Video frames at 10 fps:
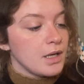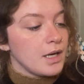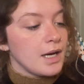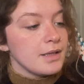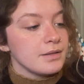
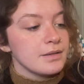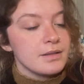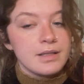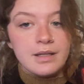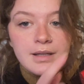and
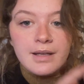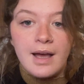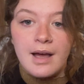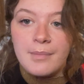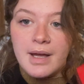the
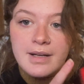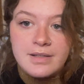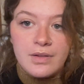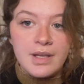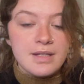hat pattern is
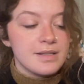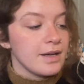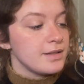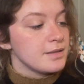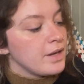on the inside.